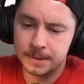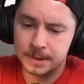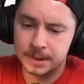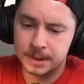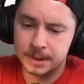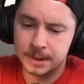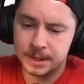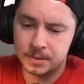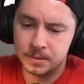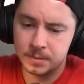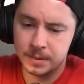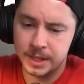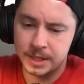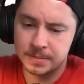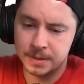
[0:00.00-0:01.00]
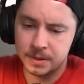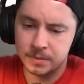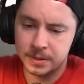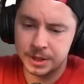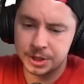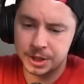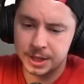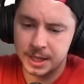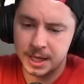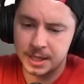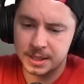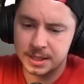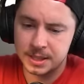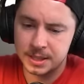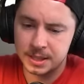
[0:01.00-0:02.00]
Getting kind of wrecked by Ricochet
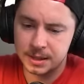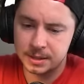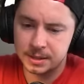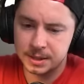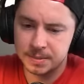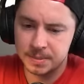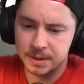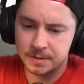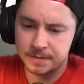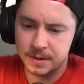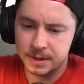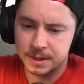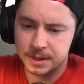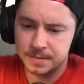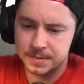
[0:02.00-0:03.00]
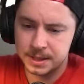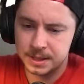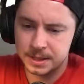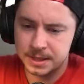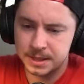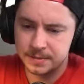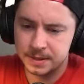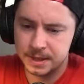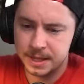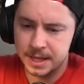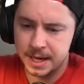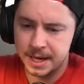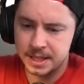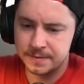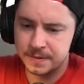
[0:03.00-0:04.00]
Cannons. Luckily, the Spirit Fox comes in to save the day.
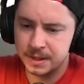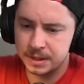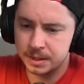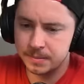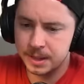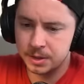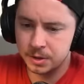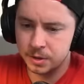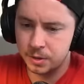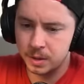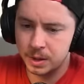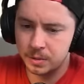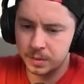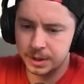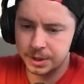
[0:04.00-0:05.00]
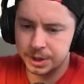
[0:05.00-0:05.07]
Haste File gonna make her quick with it.